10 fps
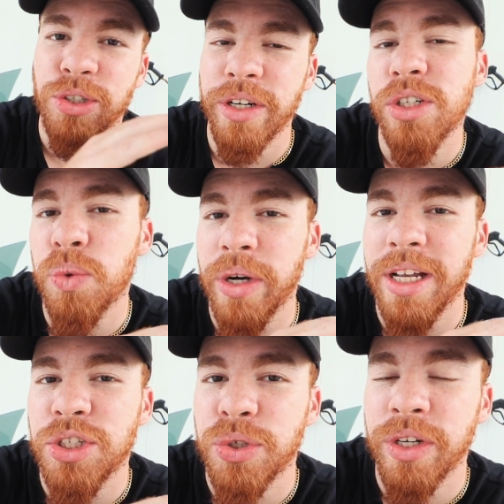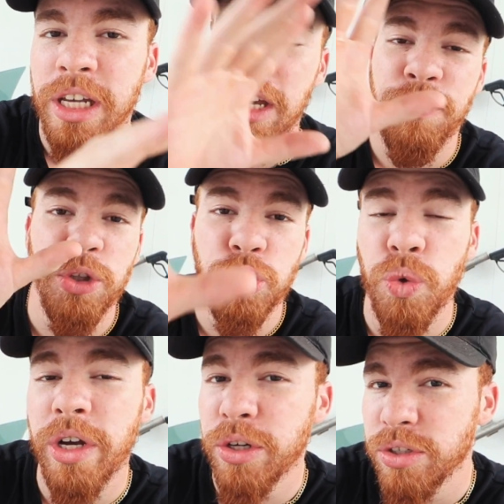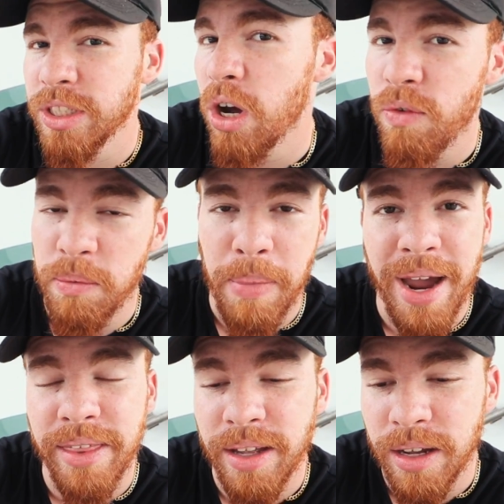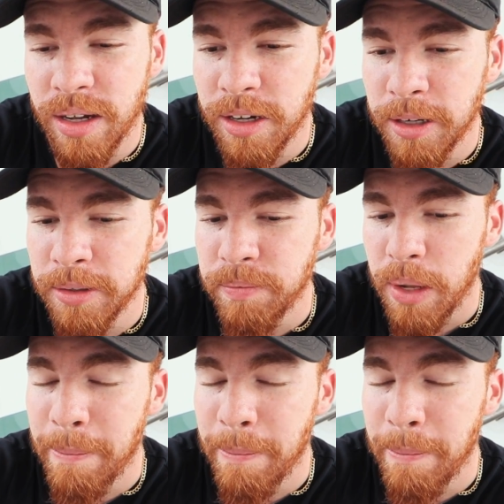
so here's where it gets tricky. If you do it yourself and buy the